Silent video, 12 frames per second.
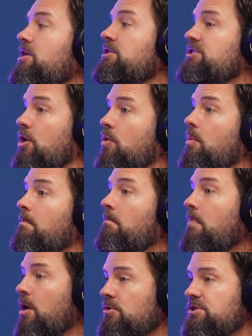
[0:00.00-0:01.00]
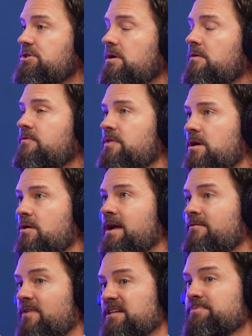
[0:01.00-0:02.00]
So most of their
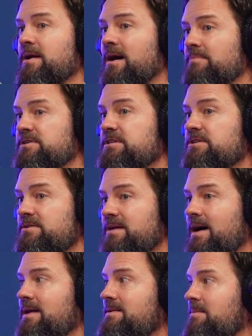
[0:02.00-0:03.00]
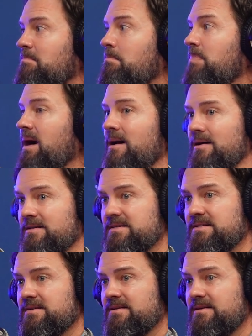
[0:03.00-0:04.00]
investment options are tied to
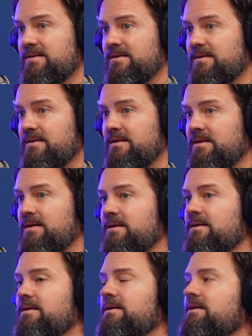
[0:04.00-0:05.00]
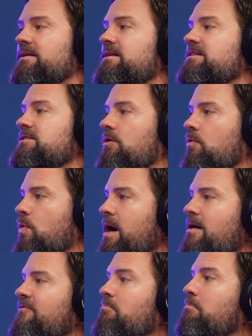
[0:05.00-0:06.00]
bonds. So
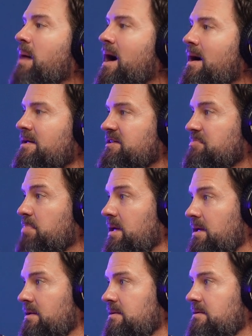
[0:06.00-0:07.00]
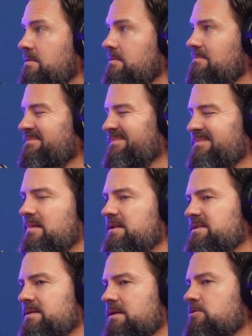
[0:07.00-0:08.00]
where have bonds been?
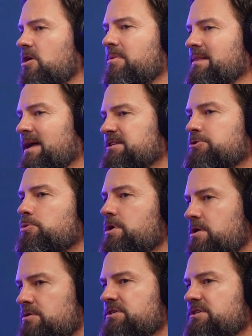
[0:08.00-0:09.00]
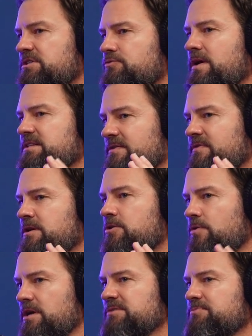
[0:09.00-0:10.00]
Let's not talk about the last 3 years because rates have
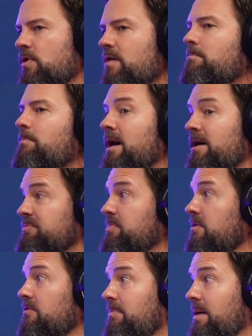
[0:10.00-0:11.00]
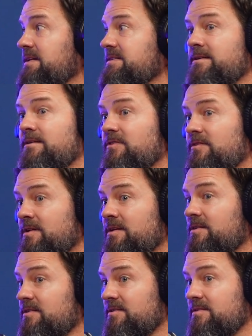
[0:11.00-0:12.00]
increased, but where have bonds been over the past 10, 15
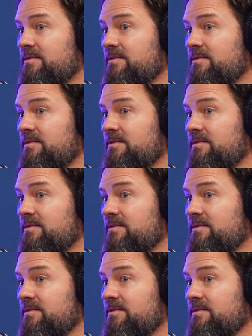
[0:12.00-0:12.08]
years?